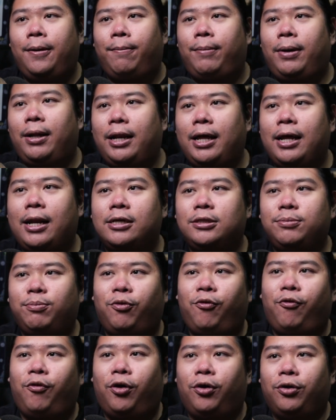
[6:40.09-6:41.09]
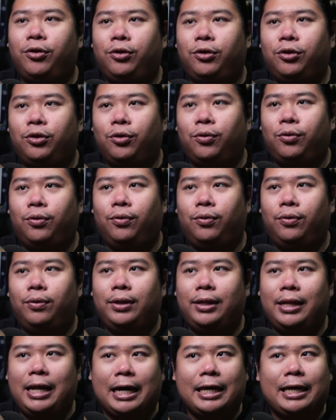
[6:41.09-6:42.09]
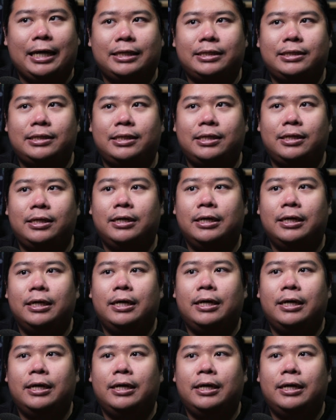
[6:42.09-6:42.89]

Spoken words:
But let us move on to Lakesi,